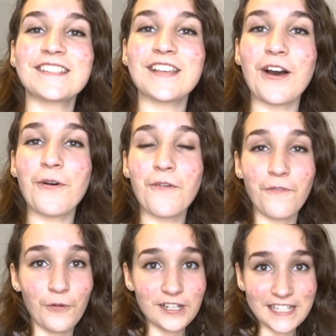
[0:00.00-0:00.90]

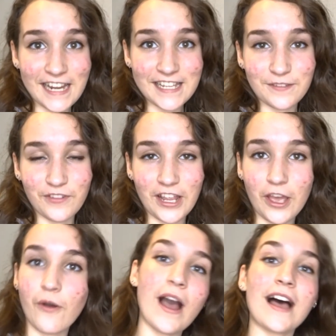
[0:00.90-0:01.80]
So for today's
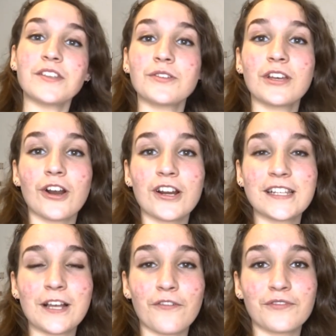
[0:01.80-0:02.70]
video, as you can
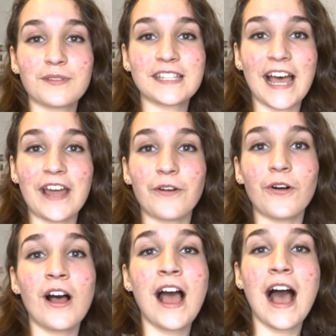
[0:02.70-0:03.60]
already tell from the
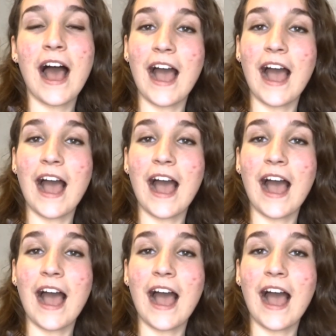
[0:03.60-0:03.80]
title,